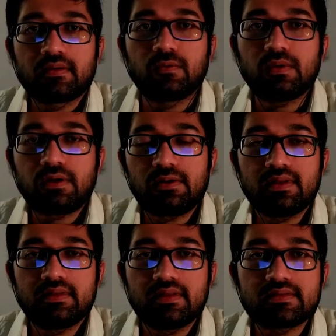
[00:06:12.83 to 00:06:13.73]
Overall,
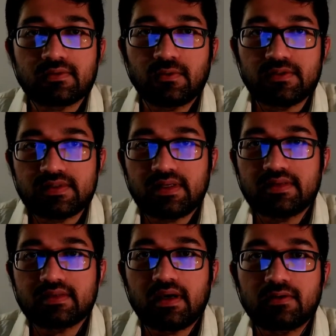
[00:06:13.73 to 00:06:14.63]
in this course, it
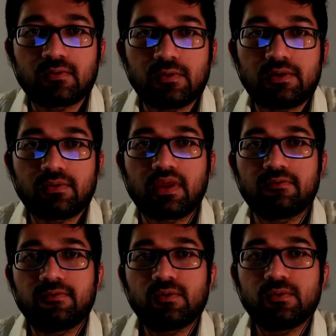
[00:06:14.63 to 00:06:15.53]
is our goal to
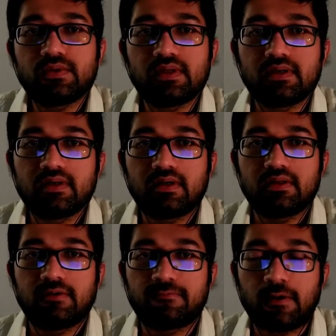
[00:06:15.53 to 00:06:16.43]
give you
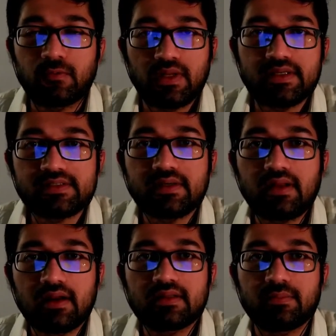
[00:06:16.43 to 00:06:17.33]
a foundation
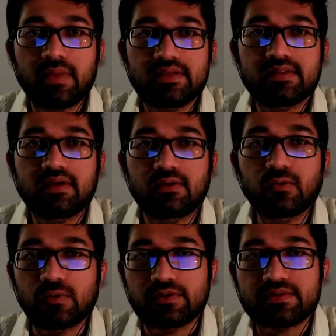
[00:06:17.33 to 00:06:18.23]
and the basic
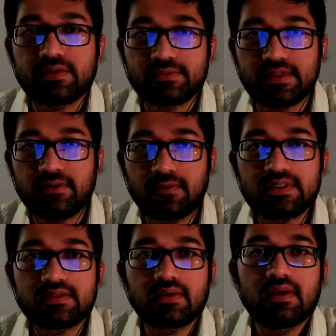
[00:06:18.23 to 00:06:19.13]
tools using
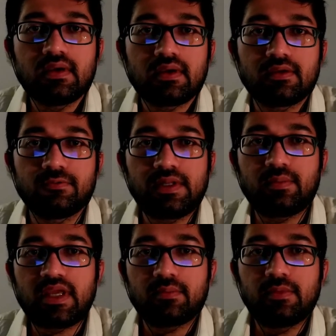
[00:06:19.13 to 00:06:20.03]
which you will
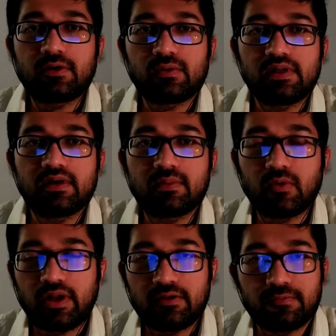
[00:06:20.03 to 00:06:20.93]
be able to learn
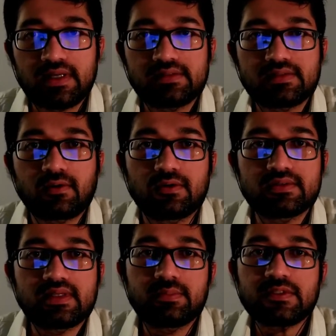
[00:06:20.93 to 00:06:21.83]
more advanced
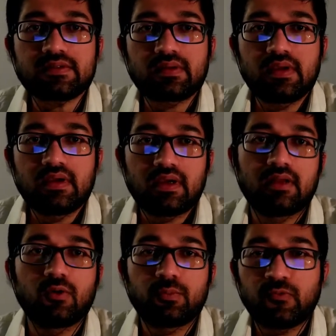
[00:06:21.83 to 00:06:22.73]
concepts
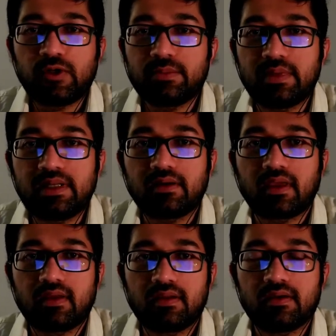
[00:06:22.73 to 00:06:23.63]
and hopefully build a
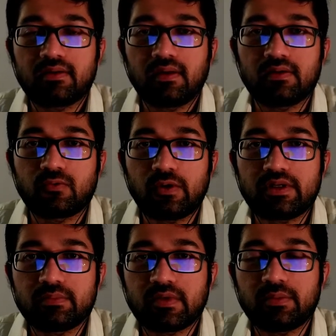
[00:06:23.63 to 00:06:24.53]
career in
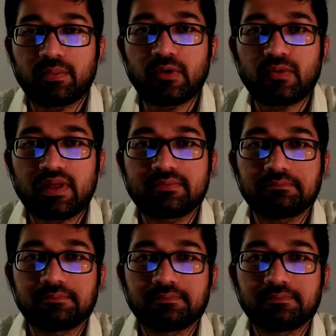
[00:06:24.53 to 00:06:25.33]
quantum computing.